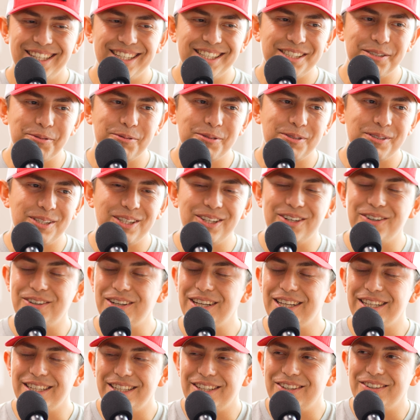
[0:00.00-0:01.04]
Because you don't
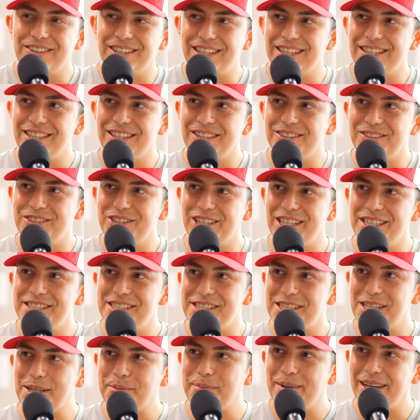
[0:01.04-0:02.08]
get another chance
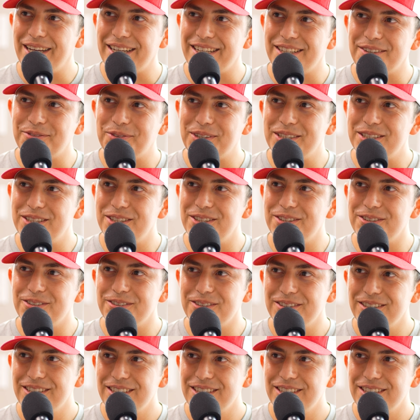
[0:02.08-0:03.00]
to come back and win 2.